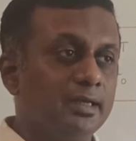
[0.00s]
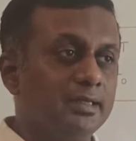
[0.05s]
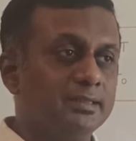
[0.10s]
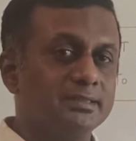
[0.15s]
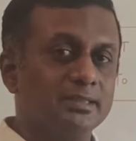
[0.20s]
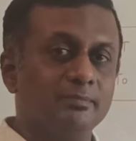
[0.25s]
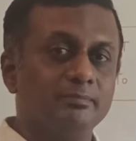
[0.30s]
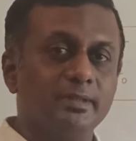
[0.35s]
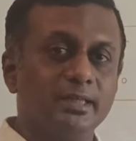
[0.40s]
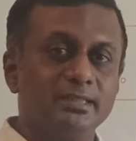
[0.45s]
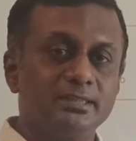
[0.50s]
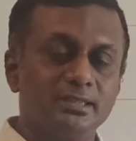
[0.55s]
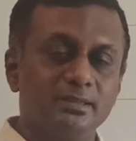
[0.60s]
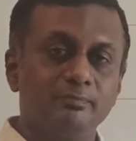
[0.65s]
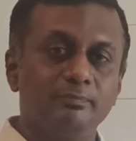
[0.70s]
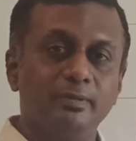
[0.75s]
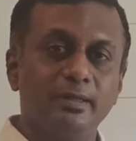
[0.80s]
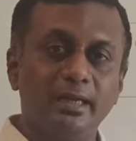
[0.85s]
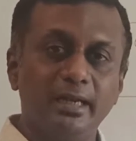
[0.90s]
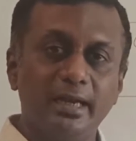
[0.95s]
It's something
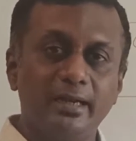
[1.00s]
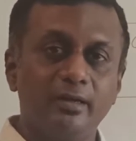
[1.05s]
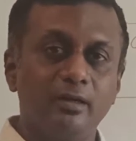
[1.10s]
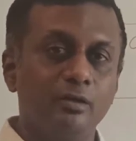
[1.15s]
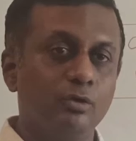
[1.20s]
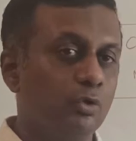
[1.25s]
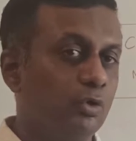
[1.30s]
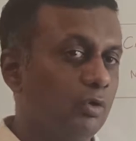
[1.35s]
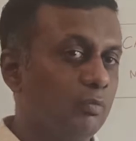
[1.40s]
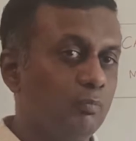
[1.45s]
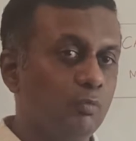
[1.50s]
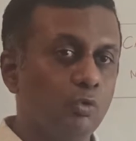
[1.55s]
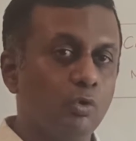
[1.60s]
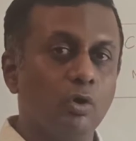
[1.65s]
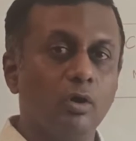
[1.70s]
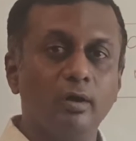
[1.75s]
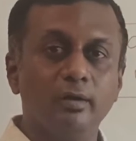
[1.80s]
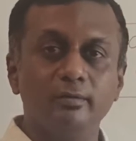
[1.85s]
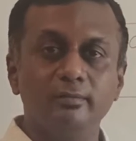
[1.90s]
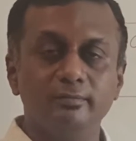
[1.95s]
simple. Let it go.
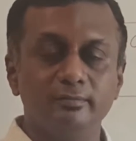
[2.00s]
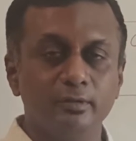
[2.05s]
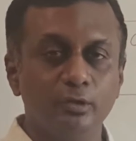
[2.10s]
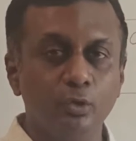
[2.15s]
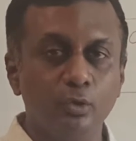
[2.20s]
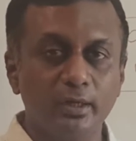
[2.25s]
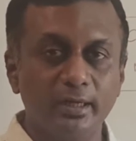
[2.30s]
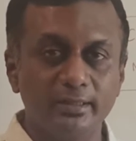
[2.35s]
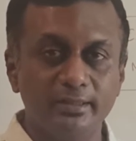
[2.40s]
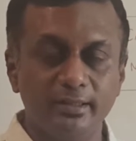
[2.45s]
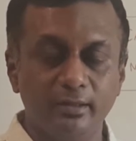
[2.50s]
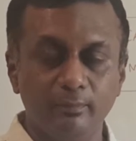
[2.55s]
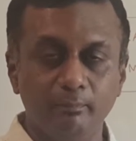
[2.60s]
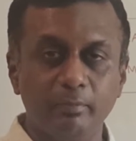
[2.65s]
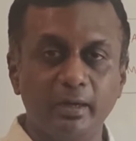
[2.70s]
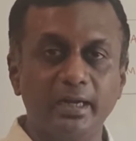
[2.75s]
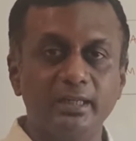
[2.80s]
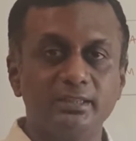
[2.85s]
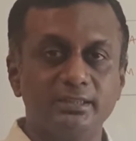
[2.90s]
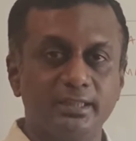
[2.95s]
Move on. Look at the
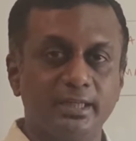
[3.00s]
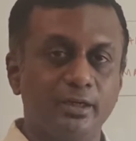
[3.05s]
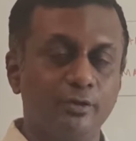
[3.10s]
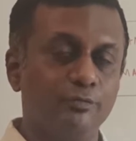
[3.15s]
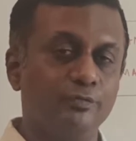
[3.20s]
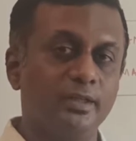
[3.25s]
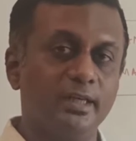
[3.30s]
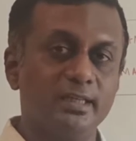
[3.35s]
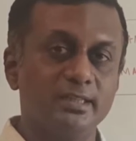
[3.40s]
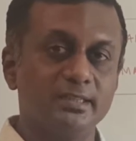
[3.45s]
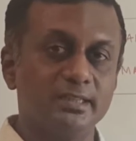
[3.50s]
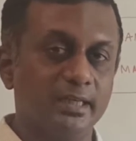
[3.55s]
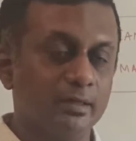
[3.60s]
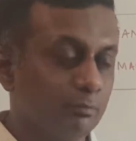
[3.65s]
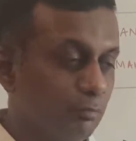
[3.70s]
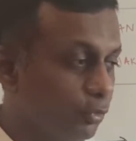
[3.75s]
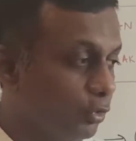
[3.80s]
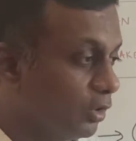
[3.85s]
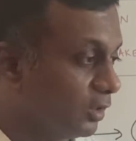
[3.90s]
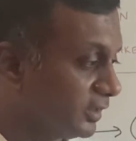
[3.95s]
bright side of things
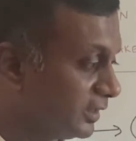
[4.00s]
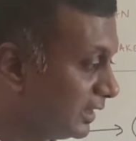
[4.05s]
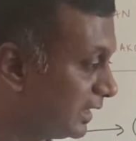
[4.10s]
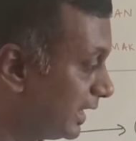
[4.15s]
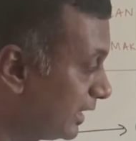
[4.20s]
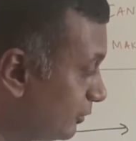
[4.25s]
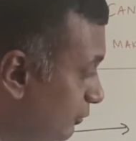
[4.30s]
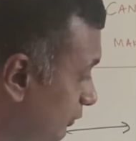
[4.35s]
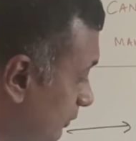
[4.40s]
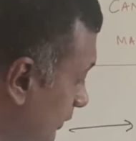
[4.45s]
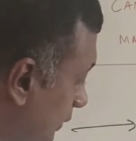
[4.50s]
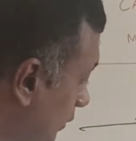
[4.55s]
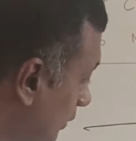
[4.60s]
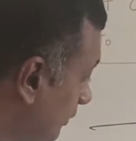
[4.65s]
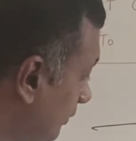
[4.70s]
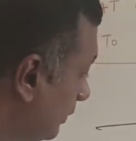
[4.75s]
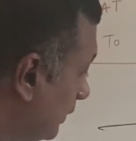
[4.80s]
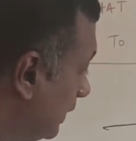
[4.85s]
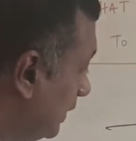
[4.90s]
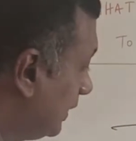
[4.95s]
and move on in life. You
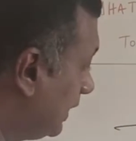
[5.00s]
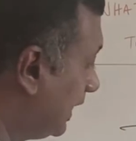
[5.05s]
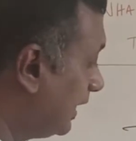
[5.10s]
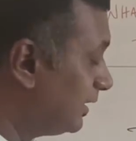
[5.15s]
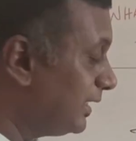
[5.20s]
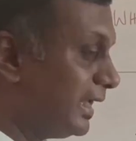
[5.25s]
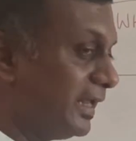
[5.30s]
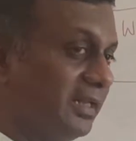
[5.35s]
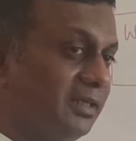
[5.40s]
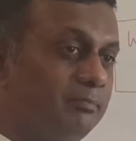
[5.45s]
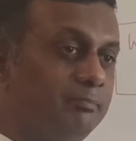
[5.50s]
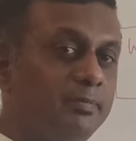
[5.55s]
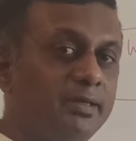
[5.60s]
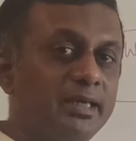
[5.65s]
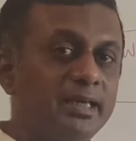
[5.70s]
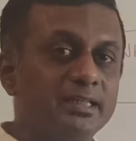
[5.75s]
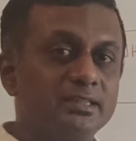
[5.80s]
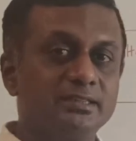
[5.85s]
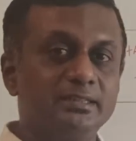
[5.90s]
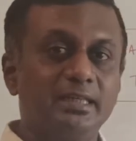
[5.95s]
know? And any
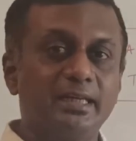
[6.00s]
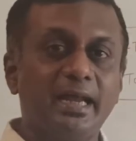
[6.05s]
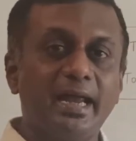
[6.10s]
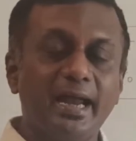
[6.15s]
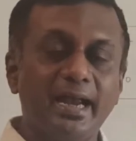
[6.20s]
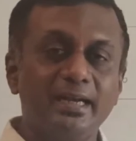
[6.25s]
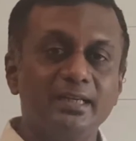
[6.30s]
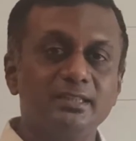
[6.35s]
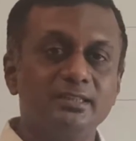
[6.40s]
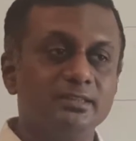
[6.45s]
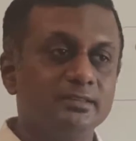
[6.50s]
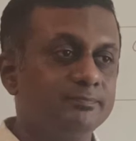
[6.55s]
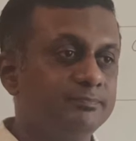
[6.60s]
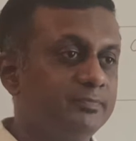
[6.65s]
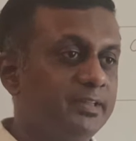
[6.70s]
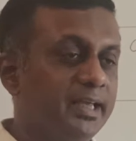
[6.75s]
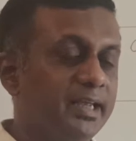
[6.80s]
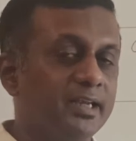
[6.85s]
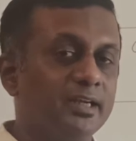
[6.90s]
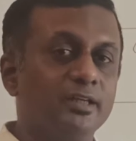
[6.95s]
BS that adds
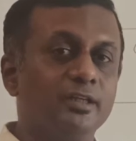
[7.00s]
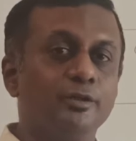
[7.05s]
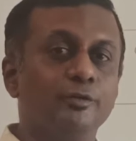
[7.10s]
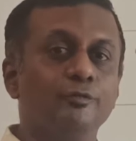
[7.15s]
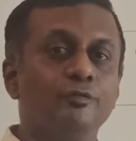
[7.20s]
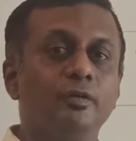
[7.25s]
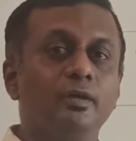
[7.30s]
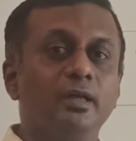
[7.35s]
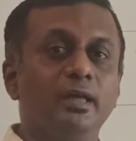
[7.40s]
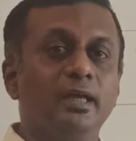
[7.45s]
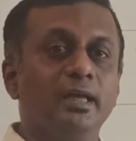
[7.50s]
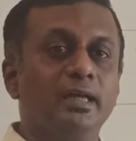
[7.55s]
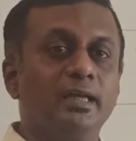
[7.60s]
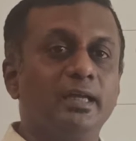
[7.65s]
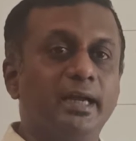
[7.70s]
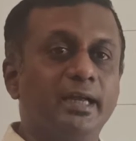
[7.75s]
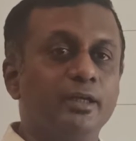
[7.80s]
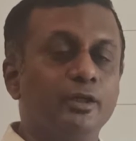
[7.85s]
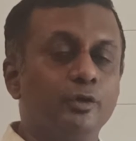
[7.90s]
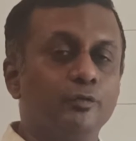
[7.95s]
negative
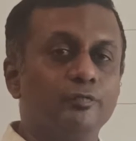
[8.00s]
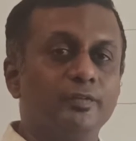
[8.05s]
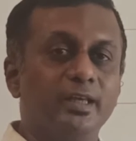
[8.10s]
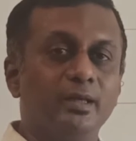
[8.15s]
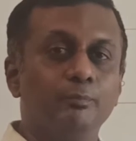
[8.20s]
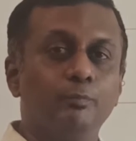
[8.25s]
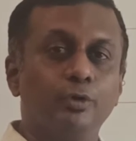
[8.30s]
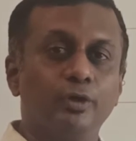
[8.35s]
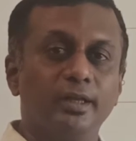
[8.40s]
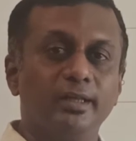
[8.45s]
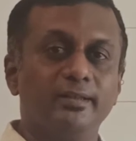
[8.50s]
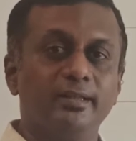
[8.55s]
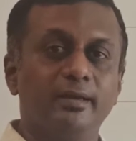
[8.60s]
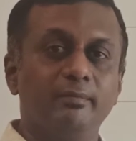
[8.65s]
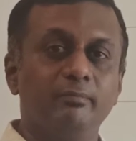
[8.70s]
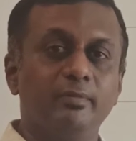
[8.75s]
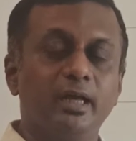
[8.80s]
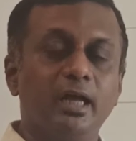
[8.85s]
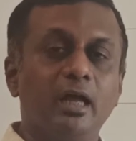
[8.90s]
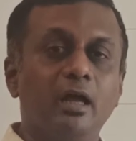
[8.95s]
kind of thing, putting
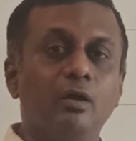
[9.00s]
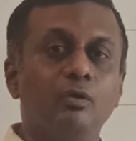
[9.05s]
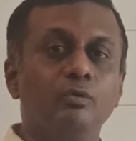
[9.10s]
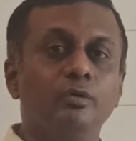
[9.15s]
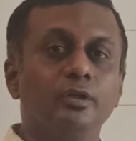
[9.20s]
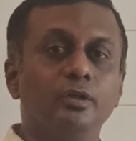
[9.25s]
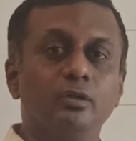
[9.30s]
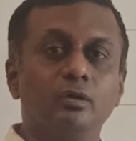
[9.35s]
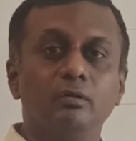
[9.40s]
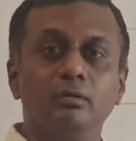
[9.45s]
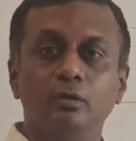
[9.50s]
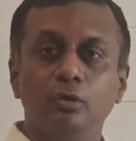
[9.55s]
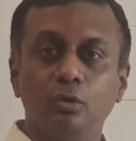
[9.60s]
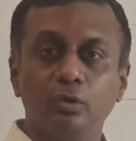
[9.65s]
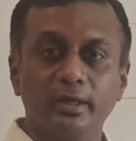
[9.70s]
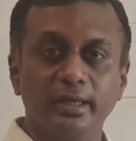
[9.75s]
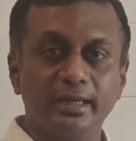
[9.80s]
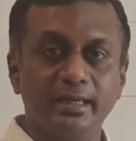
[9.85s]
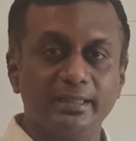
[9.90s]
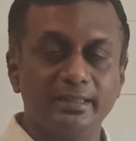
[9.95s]
them down, you know,
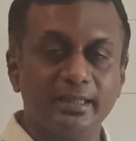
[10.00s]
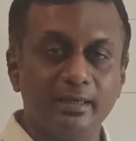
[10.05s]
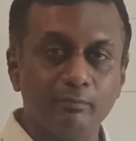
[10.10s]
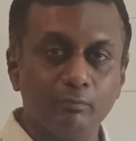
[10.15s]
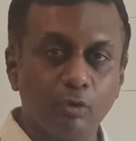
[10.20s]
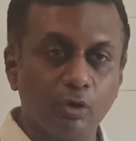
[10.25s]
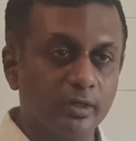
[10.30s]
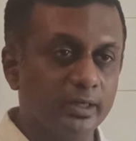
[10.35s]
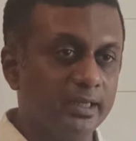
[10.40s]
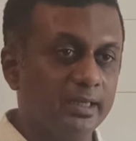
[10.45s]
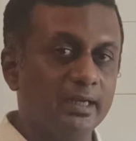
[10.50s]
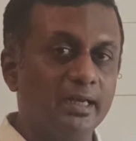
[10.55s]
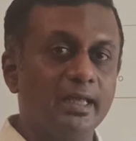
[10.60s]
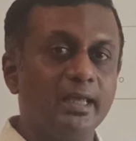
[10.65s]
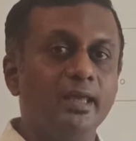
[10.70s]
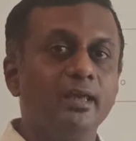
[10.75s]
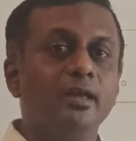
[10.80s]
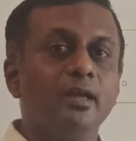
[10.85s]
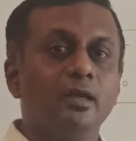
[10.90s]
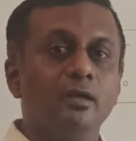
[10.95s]
looking at them
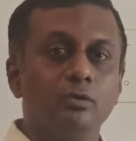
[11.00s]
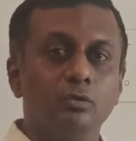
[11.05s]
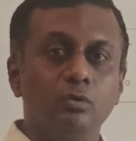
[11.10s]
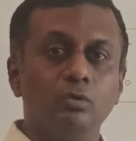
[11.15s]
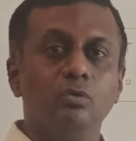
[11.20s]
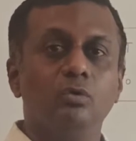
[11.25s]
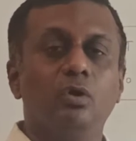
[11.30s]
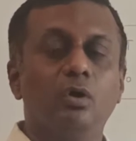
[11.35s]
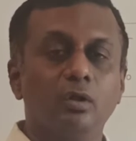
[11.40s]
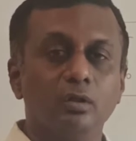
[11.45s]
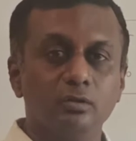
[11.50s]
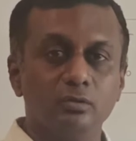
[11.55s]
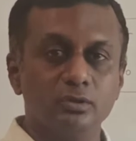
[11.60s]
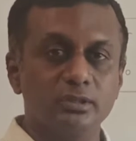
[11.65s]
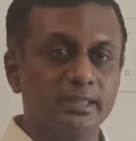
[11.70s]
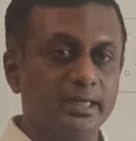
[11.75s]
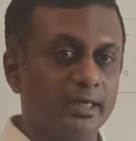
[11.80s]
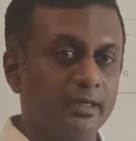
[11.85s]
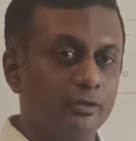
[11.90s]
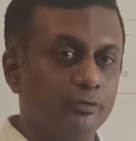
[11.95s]
mockingly, don't do all
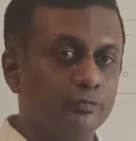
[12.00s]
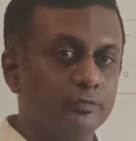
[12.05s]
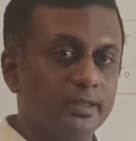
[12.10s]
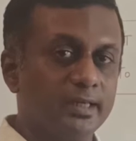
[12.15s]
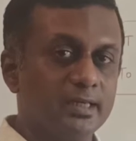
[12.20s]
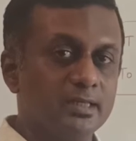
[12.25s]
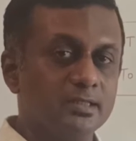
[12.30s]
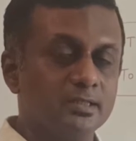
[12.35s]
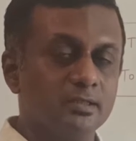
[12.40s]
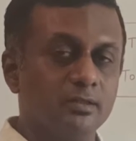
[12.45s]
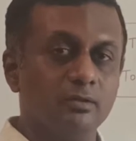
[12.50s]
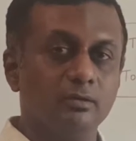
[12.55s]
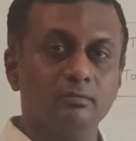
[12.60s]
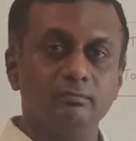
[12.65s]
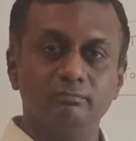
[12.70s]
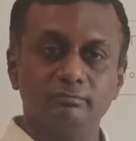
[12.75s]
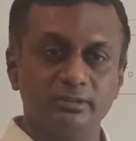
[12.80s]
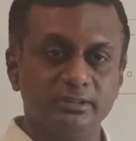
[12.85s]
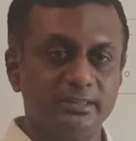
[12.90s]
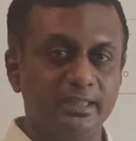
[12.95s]
those kind of things. You
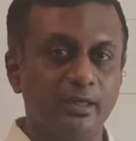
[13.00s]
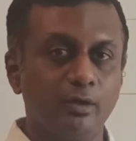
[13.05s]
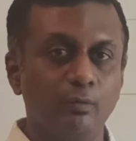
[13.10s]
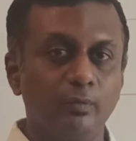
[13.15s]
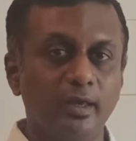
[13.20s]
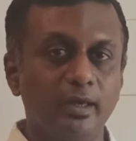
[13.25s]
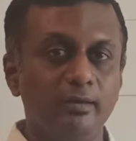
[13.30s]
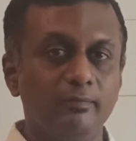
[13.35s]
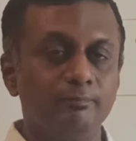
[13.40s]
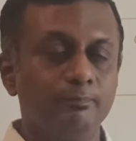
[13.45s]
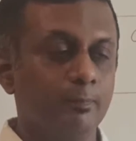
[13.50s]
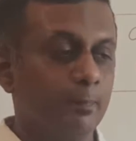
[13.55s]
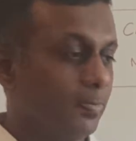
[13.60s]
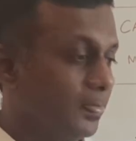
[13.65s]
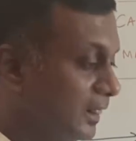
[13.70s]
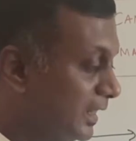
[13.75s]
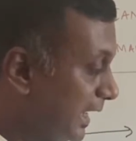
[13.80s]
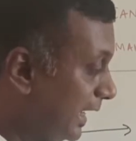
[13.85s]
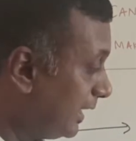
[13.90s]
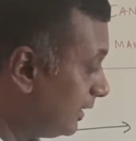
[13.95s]
know, stay away.
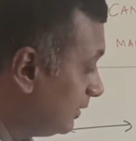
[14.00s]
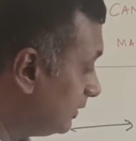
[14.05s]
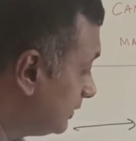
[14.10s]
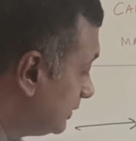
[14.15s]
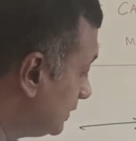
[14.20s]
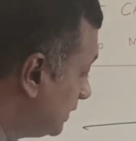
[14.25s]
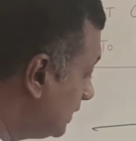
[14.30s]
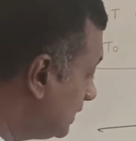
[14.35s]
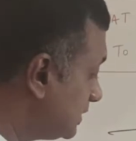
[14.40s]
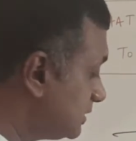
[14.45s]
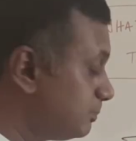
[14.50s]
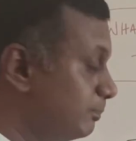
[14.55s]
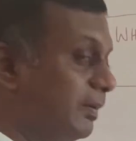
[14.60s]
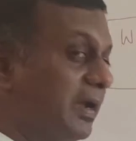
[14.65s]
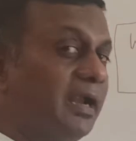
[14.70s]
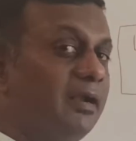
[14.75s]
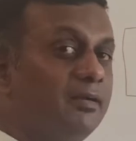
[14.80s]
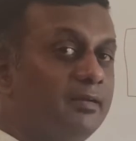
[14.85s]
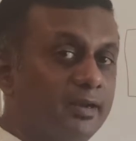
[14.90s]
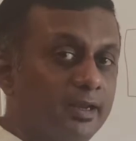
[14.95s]
And third is
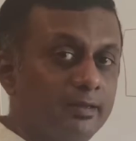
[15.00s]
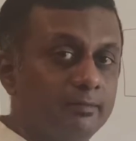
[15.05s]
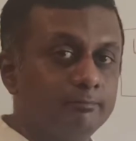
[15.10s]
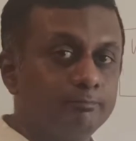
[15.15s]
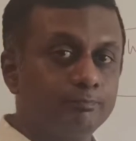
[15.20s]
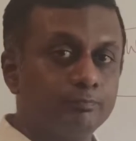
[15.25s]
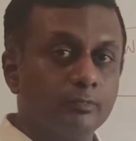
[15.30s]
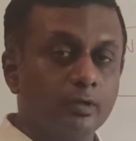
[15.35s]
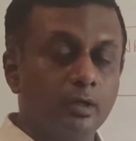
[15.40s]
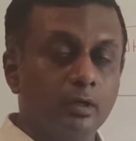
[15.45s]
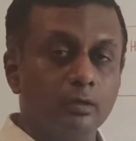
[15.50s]
pandering.